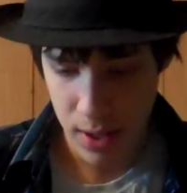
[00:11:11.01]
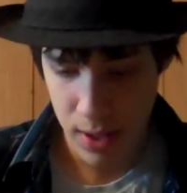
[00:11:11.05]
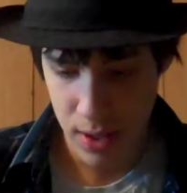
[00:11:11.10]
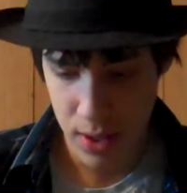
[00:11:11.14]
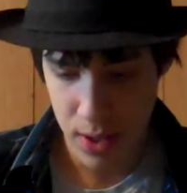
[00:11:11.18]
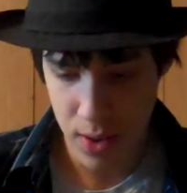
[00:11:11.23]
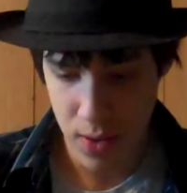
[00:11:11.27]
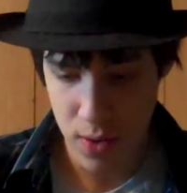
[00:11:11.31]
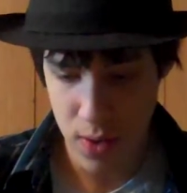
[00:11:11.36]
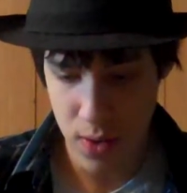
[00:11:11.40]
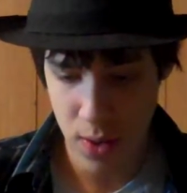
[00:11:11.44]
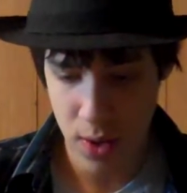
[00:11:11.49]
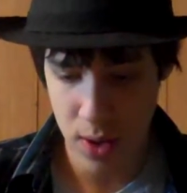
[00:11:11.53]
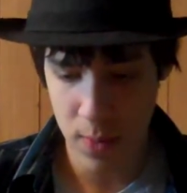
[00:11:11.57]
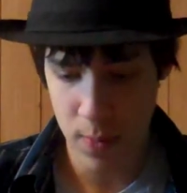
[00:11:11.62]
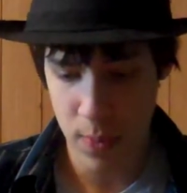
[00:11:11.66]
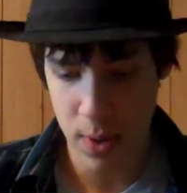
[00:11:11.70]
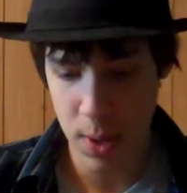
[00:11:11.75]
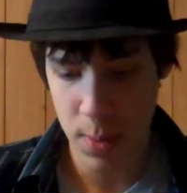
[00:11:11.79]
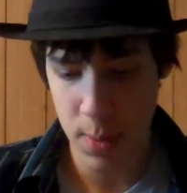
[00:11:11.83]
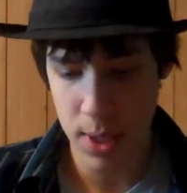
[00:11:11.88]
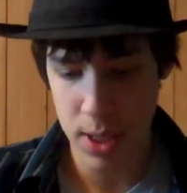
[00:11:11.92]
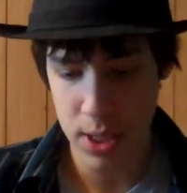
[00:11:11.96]
So you can
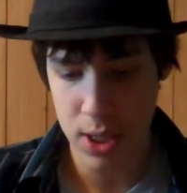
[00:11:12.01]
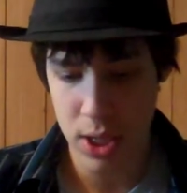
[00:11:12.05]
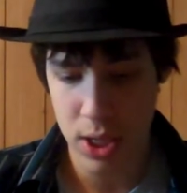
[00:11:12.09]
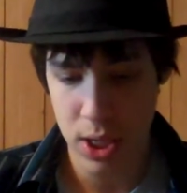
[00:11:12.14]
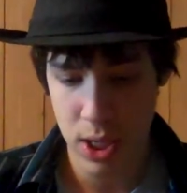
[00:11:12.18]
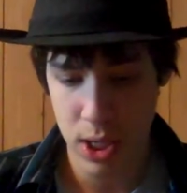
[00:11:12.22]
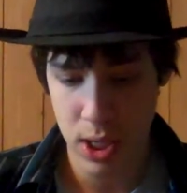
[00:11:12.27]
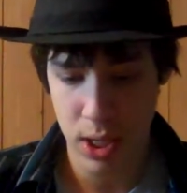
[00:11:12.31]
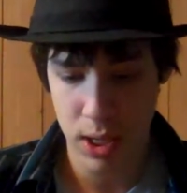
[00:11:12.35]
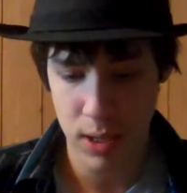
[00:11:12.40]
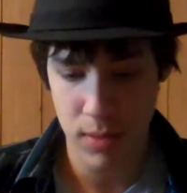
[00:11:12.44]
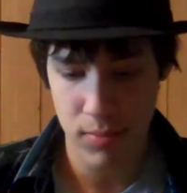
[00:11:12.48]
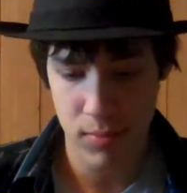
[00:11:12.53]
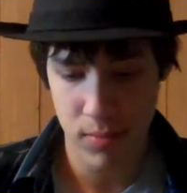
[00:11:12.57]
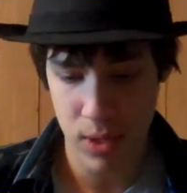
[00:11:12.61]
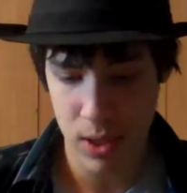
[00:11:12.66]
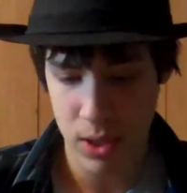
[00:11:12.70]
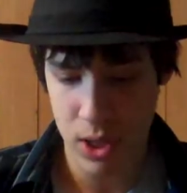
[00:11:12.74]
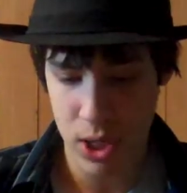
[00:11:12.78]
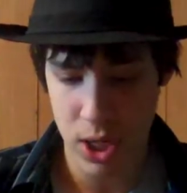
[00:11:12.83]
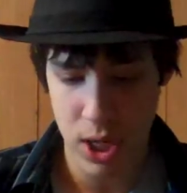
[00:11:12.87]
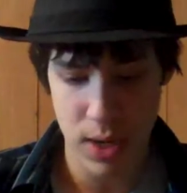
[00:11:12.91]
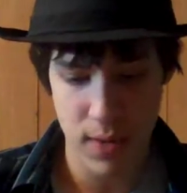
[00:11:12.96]
pretty much
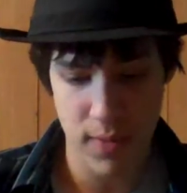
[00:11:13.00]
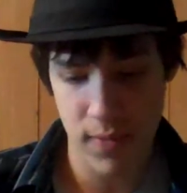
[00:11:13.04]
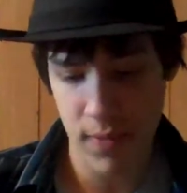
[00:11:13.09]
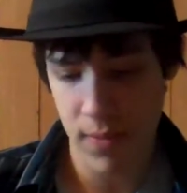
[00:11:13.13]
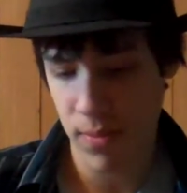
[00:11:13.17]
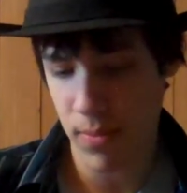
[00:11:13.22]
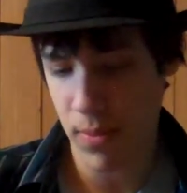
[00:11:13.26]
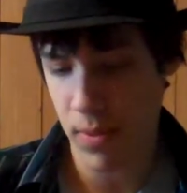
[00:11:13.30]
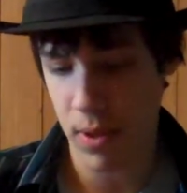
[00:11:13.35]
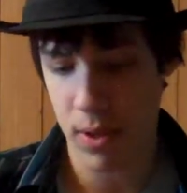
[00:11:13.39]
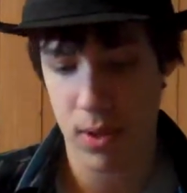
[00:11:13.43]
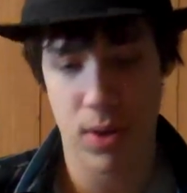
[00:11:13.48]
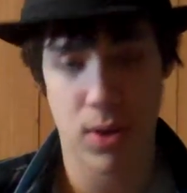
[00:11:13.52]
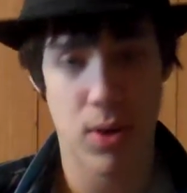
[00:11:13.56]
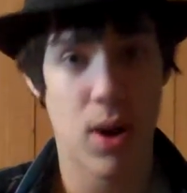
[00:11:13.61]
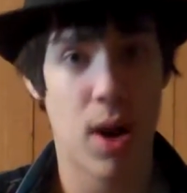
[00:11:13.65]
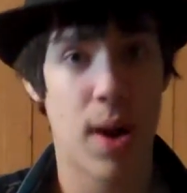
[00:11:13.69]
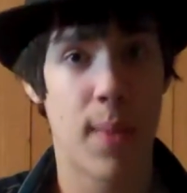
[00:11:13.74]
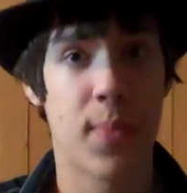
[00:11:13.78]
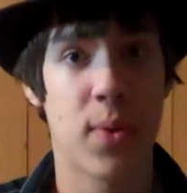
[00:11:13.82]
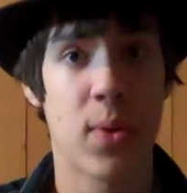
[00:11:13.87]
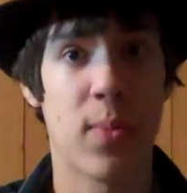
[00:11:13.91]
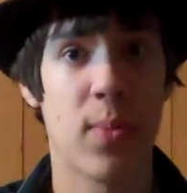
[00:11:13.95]
achieve your
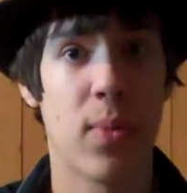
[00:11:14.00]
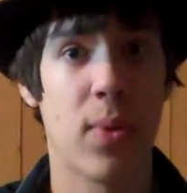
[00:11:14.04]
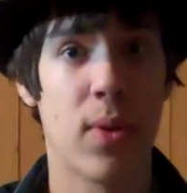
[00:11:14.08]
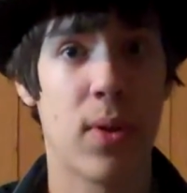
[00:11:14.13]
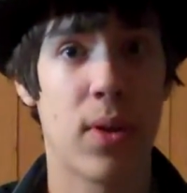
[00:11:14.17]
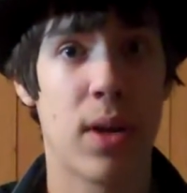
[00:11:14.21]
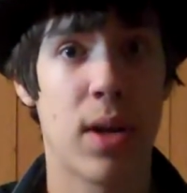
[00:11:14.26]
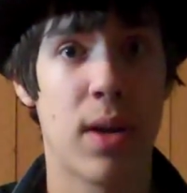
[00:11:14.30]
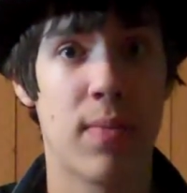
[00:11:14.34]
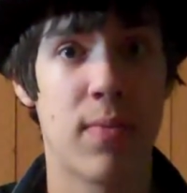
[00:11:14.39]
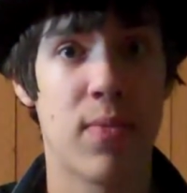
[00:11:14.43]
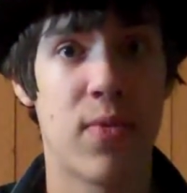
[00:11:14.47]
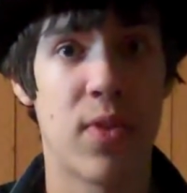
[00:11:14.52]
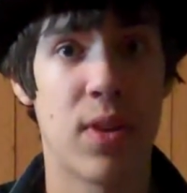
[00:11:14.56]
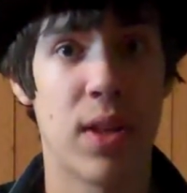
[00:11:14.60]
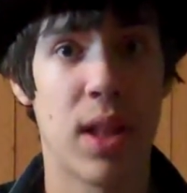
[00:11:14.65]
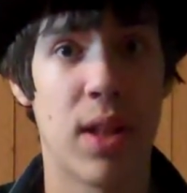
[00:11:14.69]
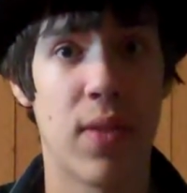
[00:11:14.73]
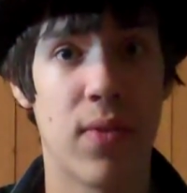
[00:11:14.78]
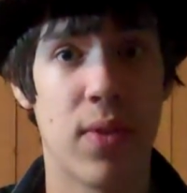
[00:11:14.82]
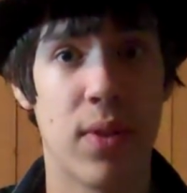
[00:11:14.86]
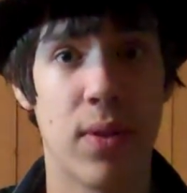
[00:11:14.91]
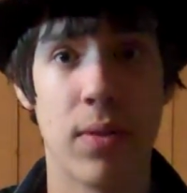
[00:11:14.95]
optimal comfort
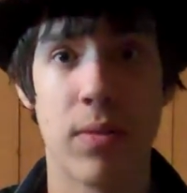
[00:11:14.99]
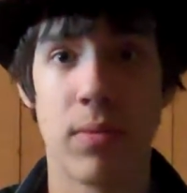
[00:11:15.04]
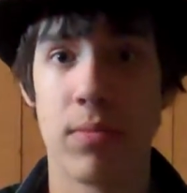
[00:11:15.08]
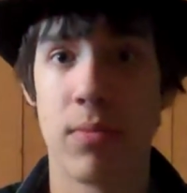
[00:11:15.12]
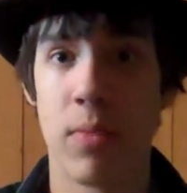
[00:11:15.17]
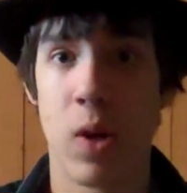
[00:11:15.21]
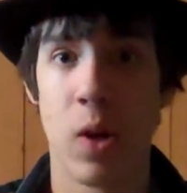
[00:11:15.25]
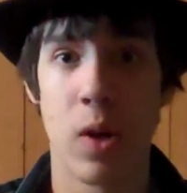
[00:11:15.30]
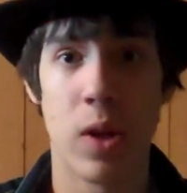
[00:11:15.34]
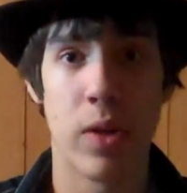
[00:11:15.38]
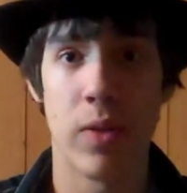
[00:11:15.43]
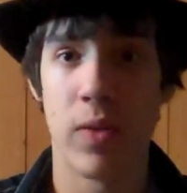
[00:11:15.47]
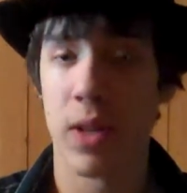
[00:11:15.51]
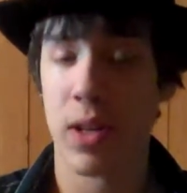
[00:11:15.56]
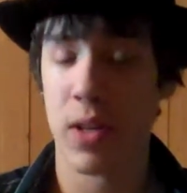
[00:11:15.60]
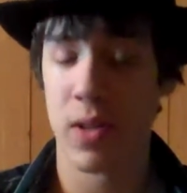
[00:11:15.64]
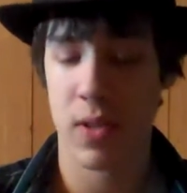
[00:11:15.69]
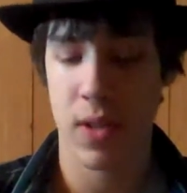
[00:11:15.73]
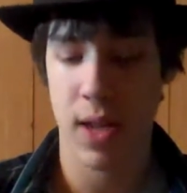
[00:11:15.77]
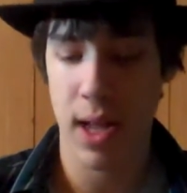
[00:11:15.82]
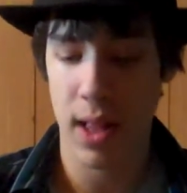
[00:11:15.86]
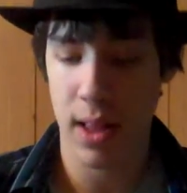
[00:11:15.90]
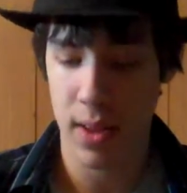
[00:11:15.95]
level while using
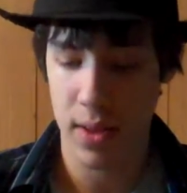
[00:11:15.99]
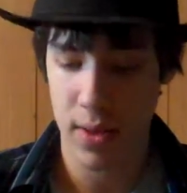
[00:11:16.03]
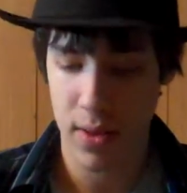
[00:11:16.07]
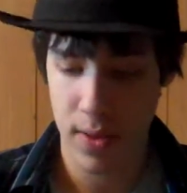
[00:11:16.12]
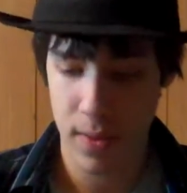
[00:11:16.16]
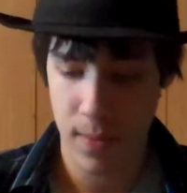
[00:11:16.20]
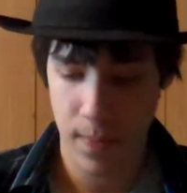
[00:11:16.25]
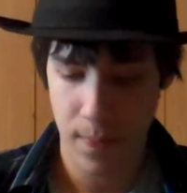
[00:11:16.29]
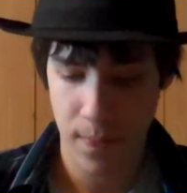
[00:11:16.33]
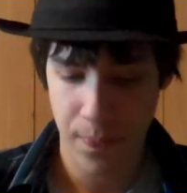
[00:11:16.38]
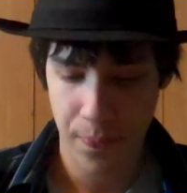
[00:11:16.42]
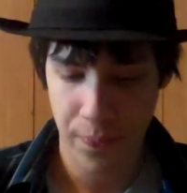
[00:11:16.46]
a stylus.